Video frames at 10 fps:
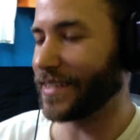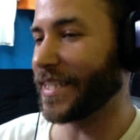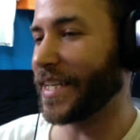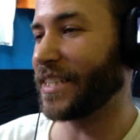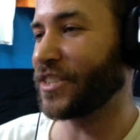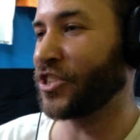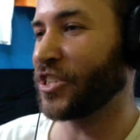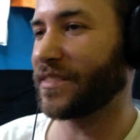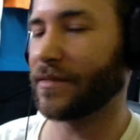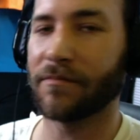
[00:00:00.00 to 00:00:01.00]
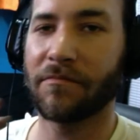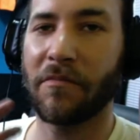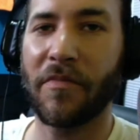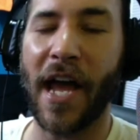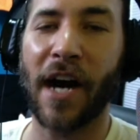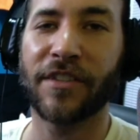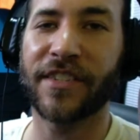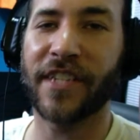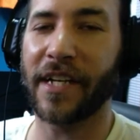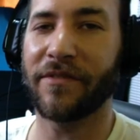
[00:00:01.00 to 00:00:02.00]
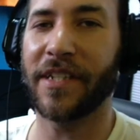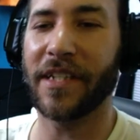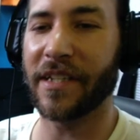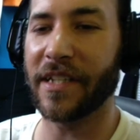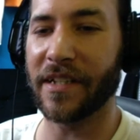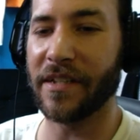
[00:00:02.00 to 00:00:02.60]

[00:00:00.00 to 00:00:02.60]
then it's just the outside of it, and then